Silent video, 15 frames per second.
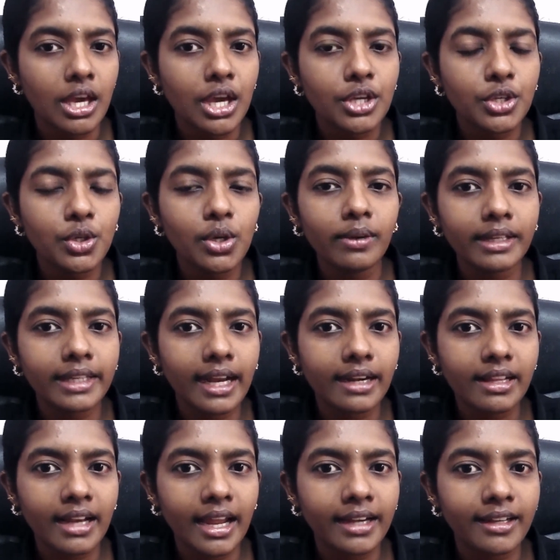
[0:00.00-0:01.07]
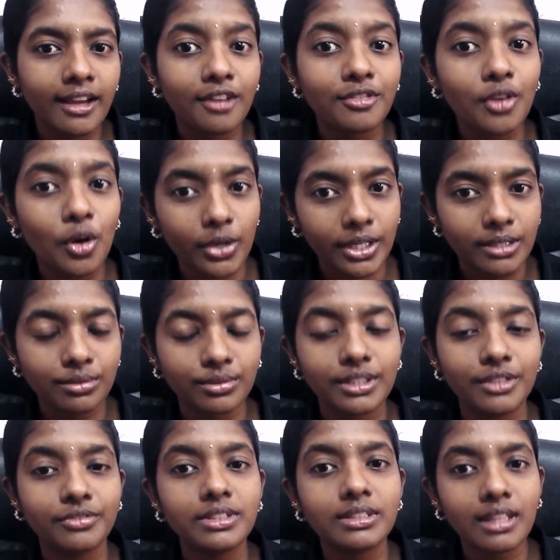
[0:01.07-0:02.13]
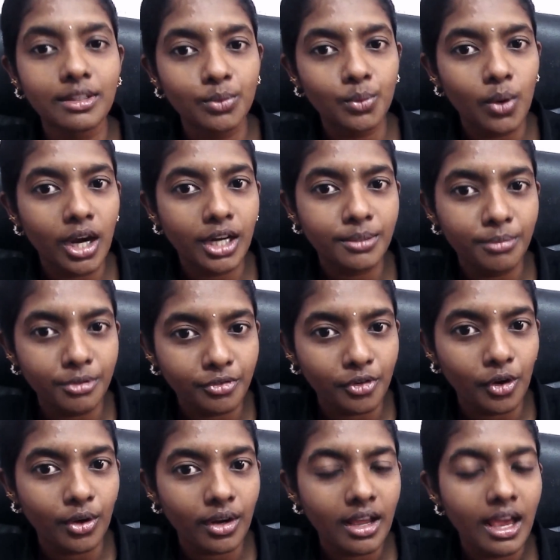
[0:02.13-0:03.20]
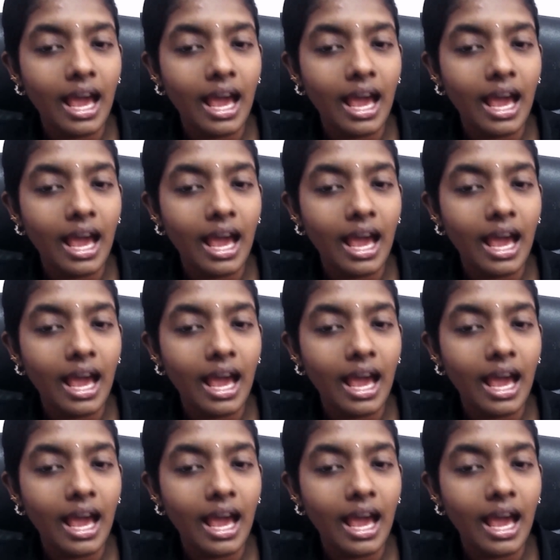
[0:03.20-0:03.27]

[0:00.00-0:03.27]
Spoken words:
you will get an idea of, okay, so if this has worked before,